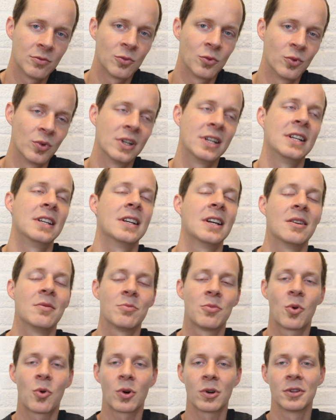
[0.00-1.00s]

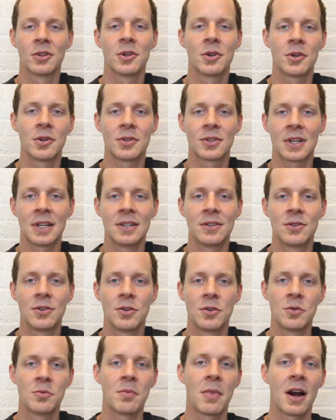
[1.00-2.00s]
re-import those
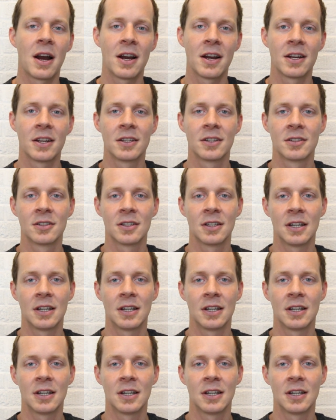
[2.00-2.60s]
into my